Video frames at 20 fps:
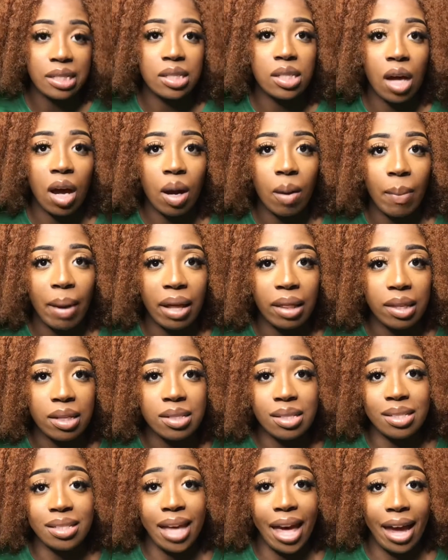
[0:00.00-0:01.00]
talk about this
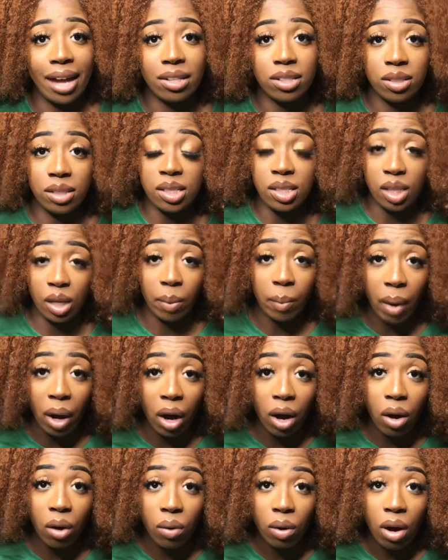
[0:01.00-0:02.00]
is to actually
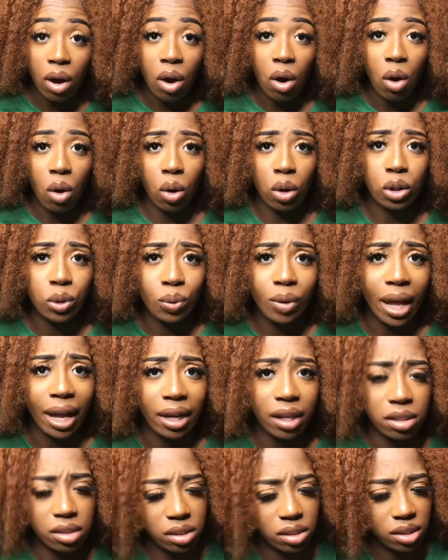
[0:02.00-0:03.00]
demo or do like
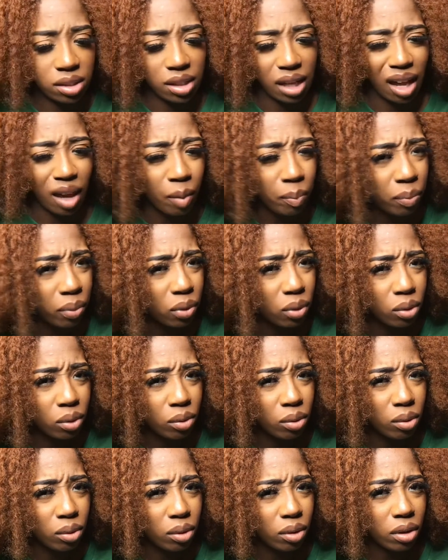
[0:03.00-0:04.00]
a
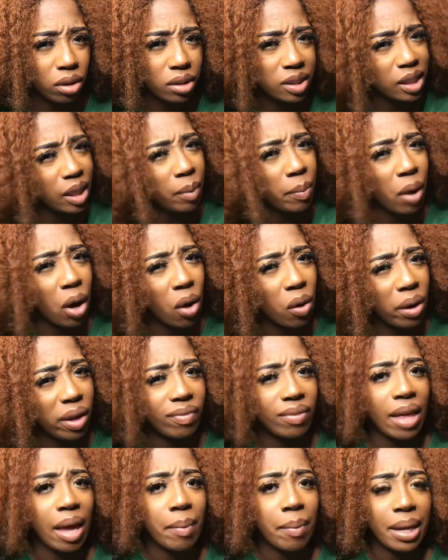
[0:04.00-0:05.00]
sample demo, if
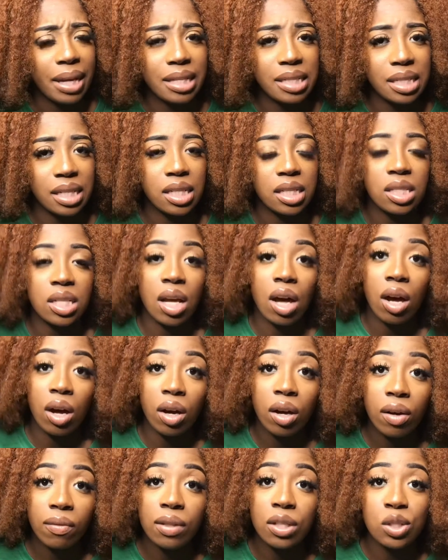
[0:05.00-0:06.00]
that makes sense,
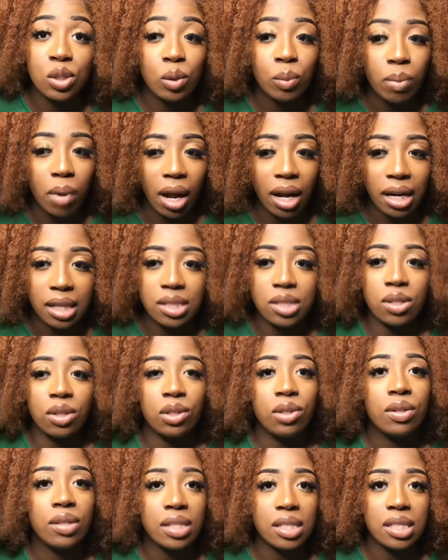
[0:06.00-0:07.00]
of the two products, so you
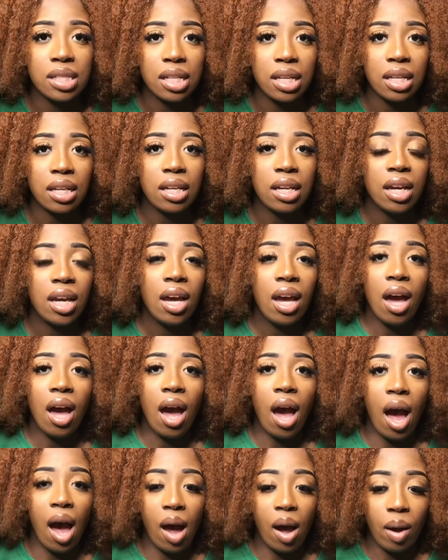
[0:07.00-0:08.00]
can see
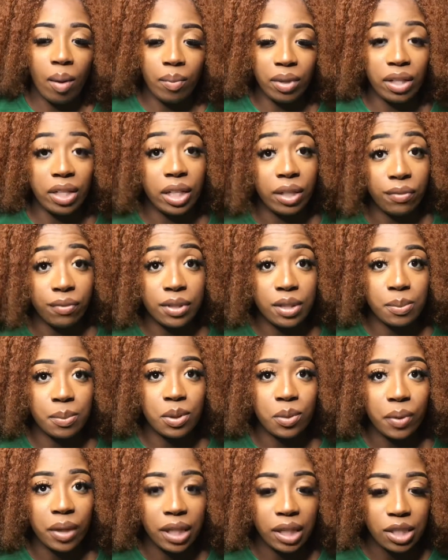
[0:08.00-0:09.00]
the difference
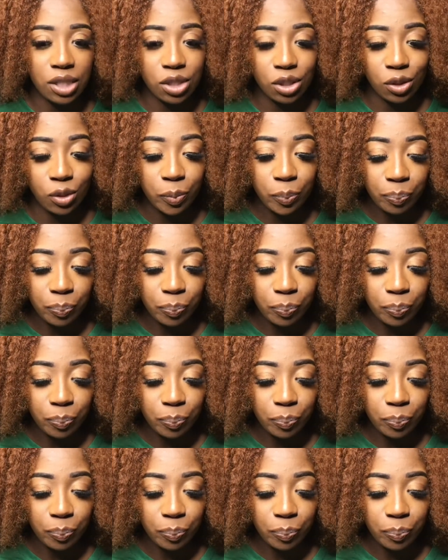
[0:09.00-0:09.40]
between the two.